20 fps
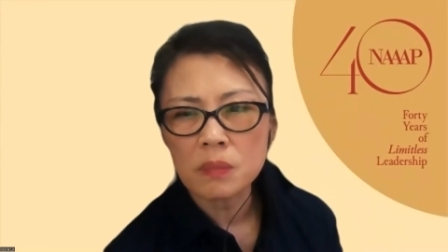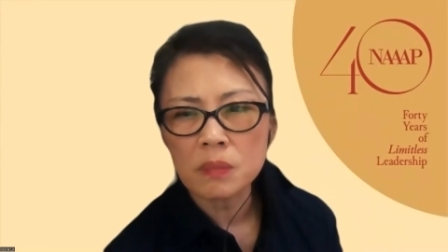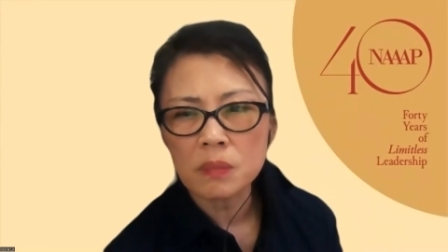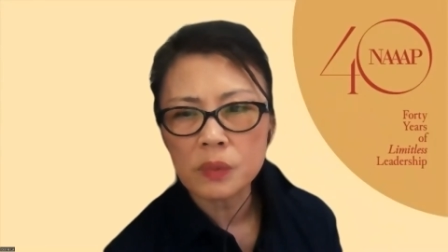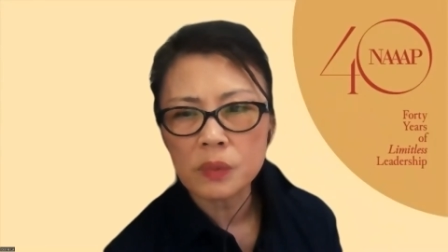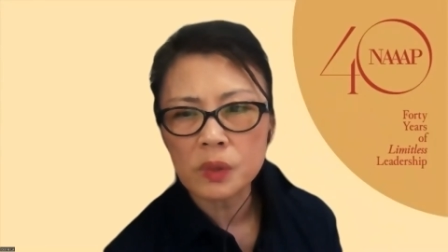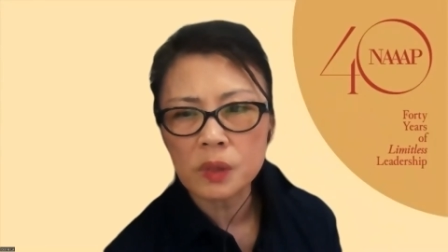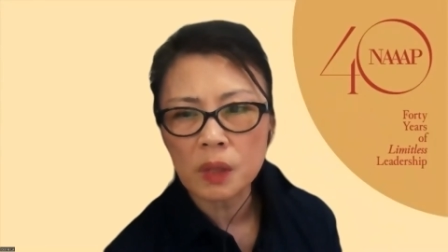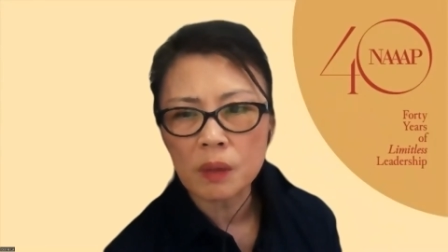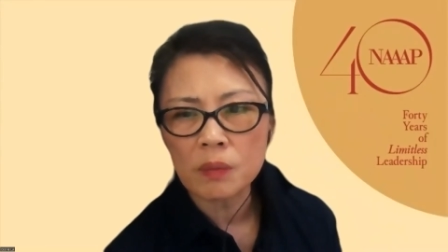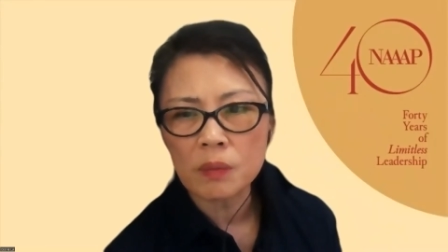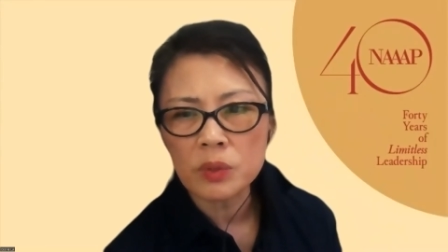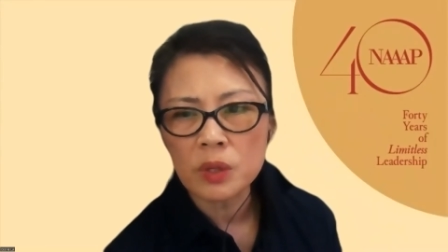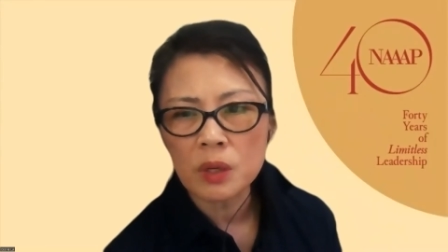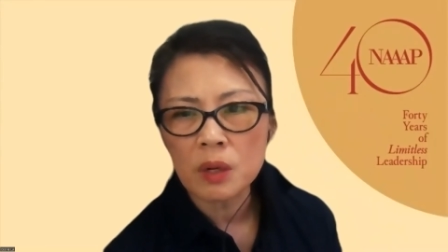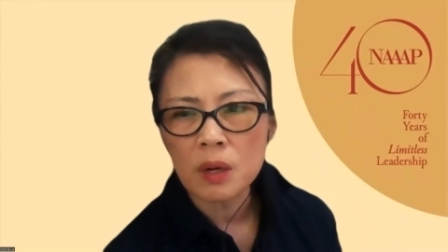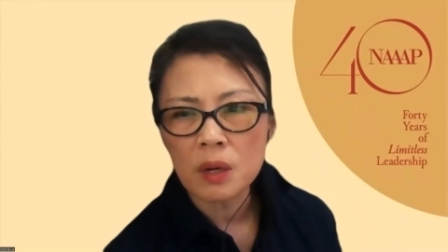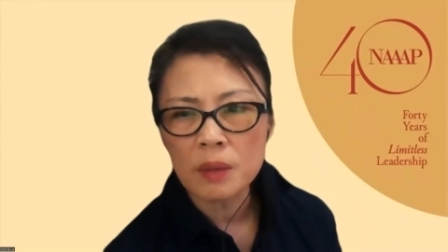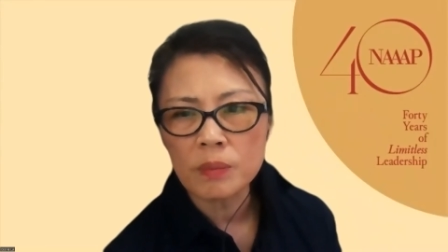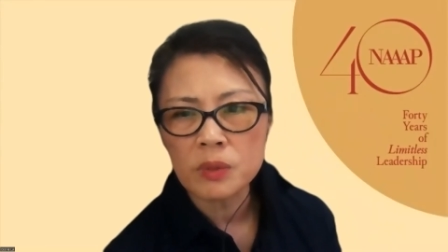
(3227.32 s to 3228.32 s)

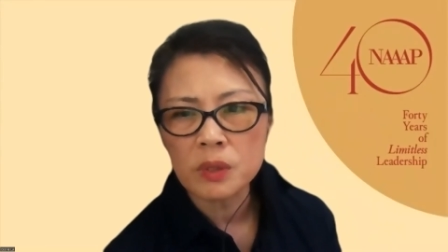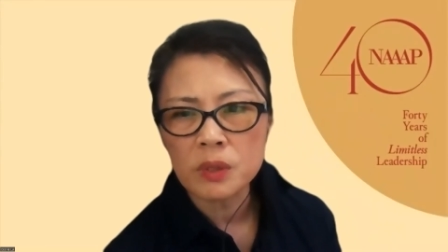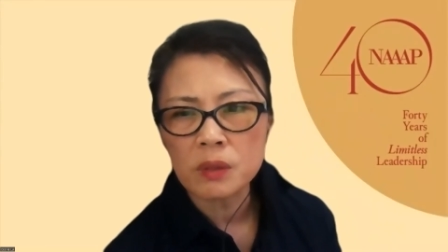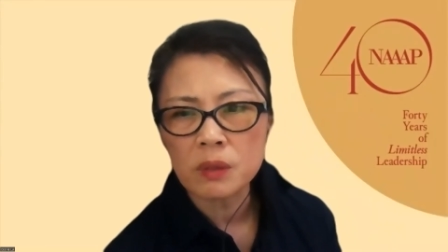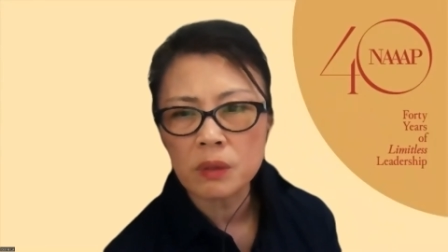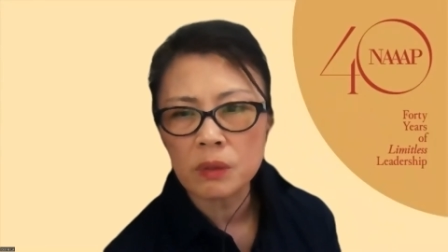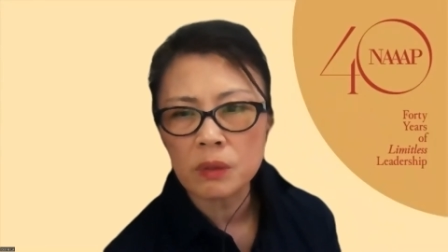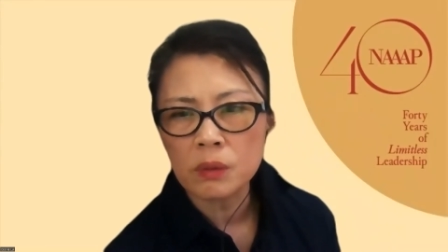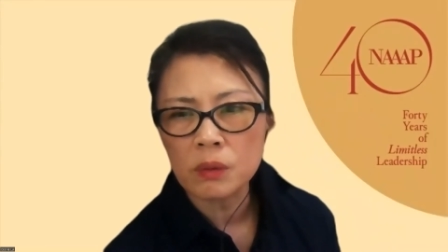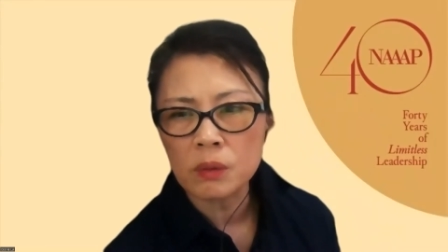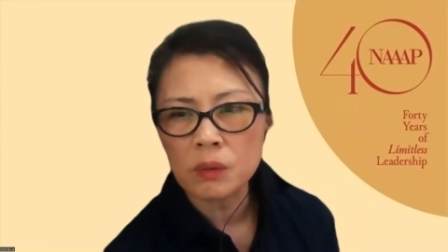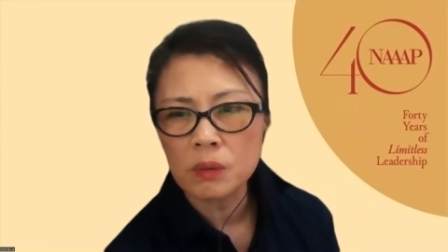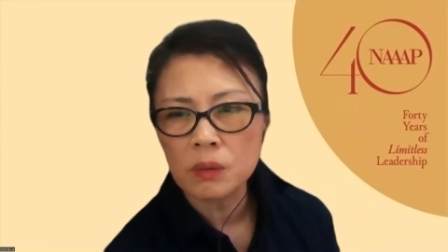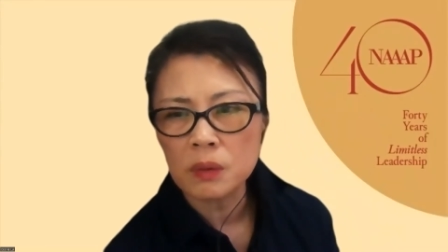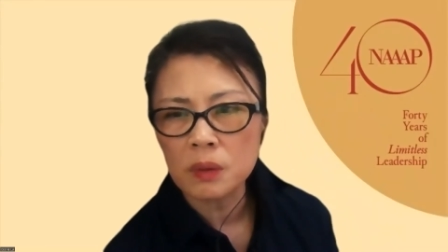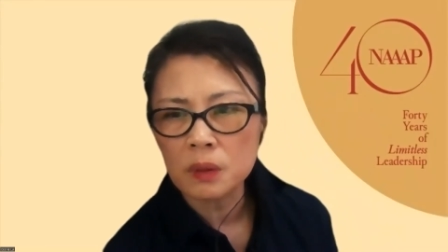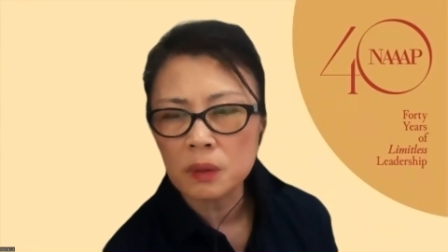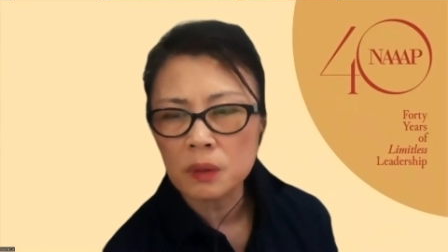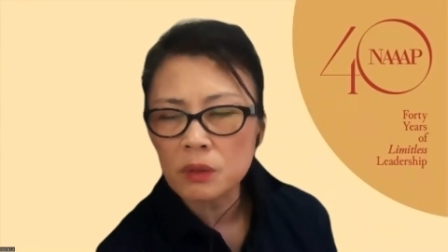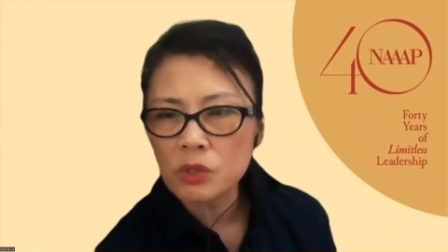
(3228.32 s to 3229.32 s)
Sometimes
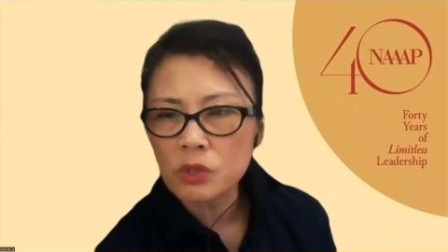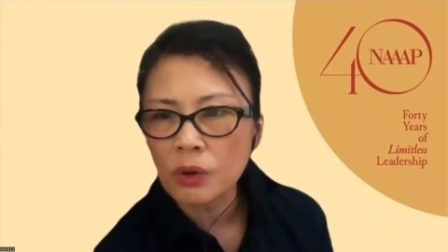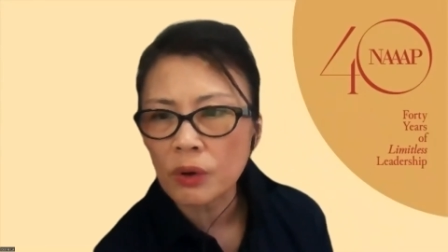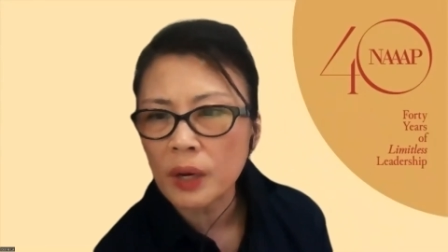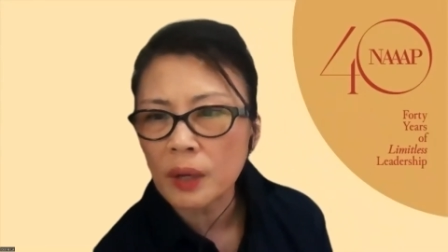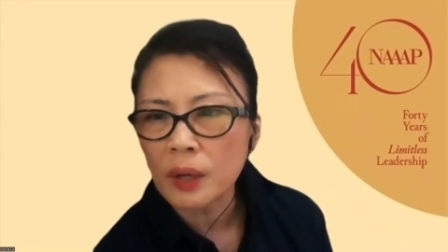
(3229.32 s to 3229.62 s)
sorry,